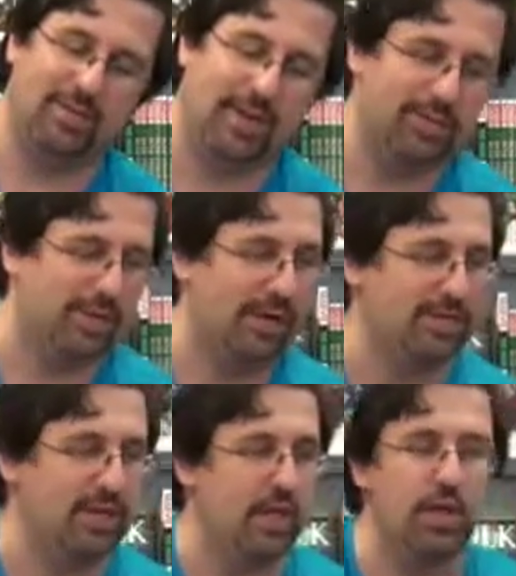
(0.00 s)
makes me crazy.
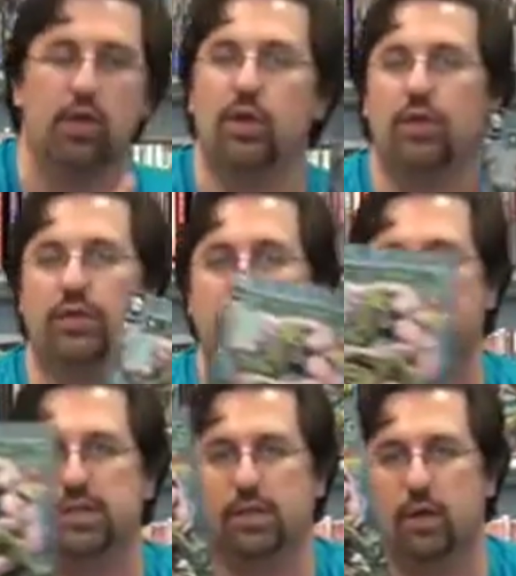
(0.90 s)

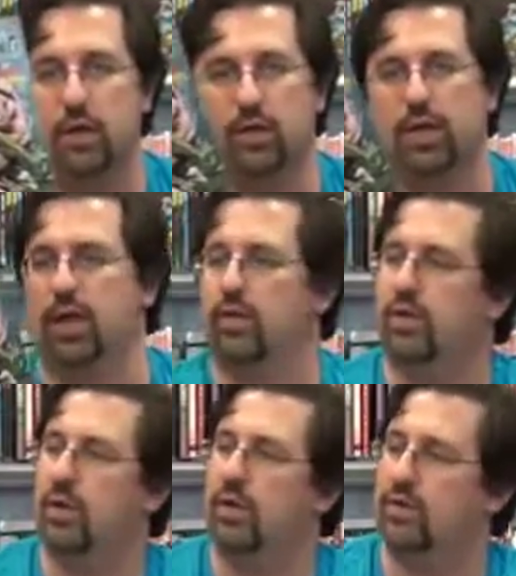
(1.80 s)
This, oh yeah,
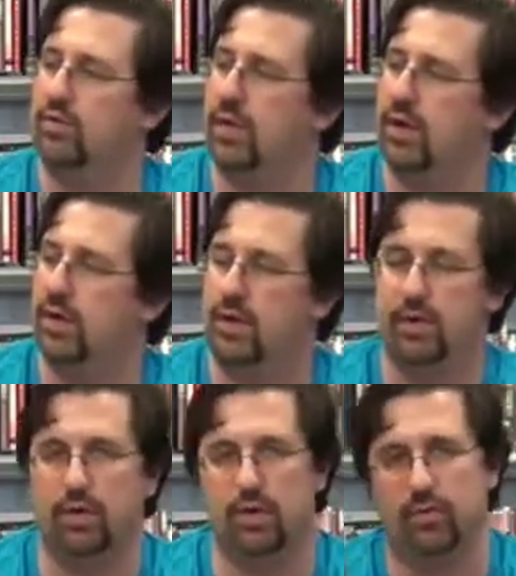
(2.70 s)
Return of
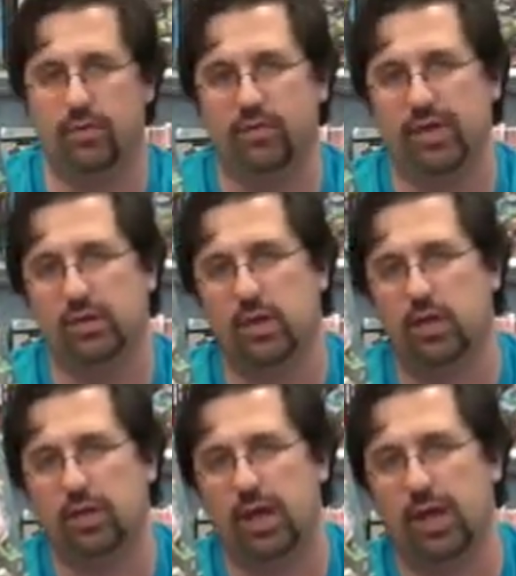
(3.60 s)
Anton
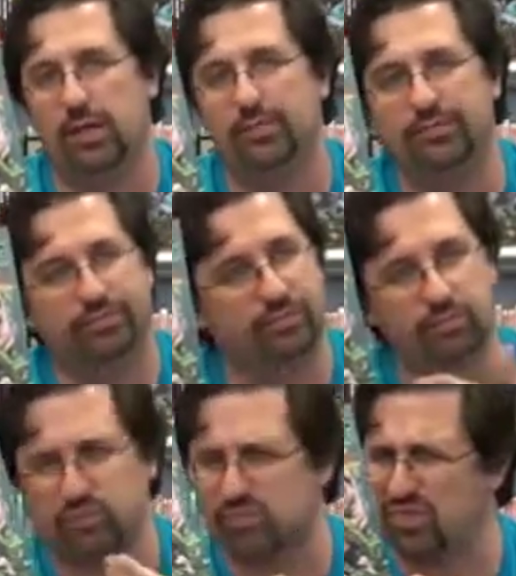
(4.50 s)
Arcane.
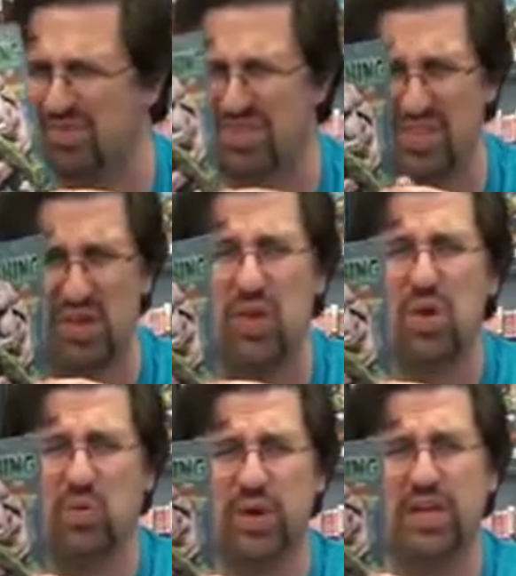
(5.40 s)

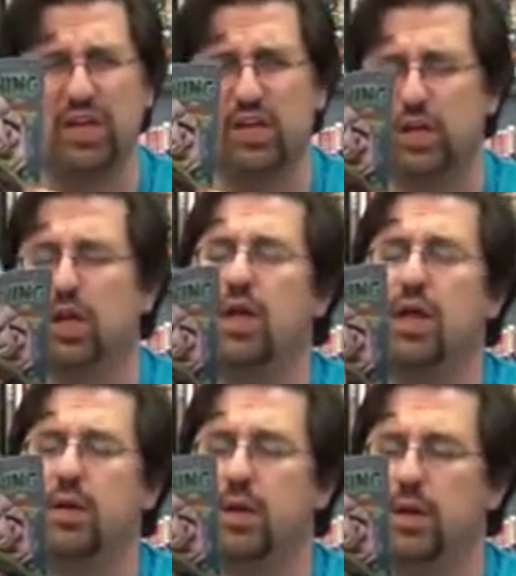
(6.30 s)
Really good.
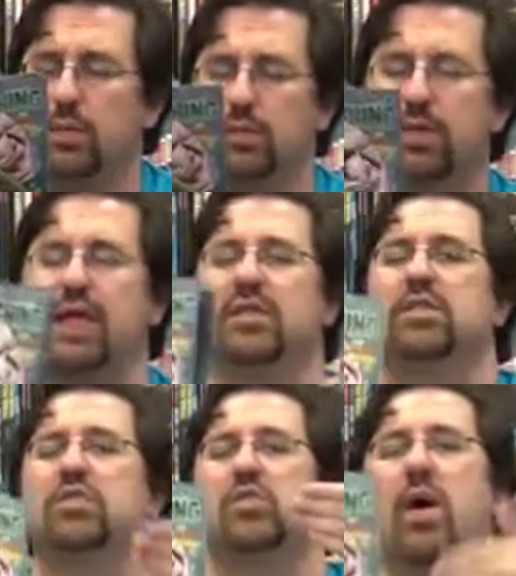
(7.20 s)
Less
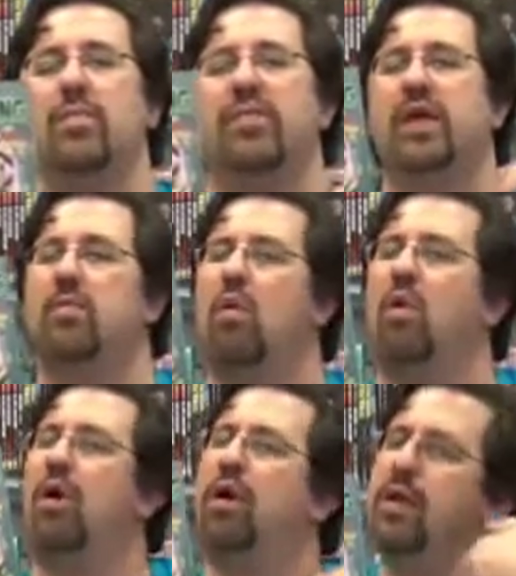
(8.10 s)
Swamp Thing,
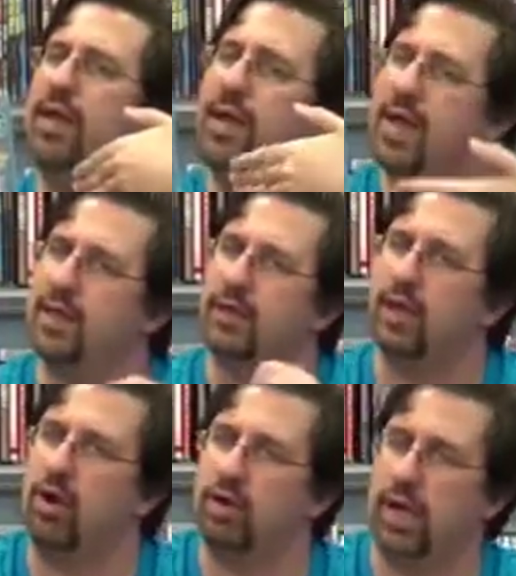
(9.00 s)
more Anton
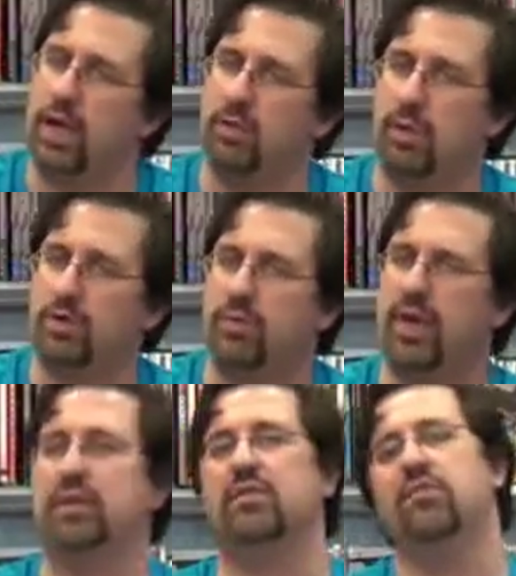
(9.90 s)
Arcane
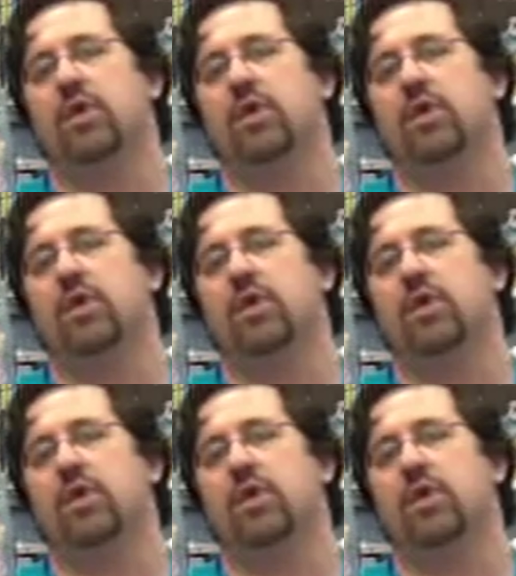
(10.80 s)
perspective.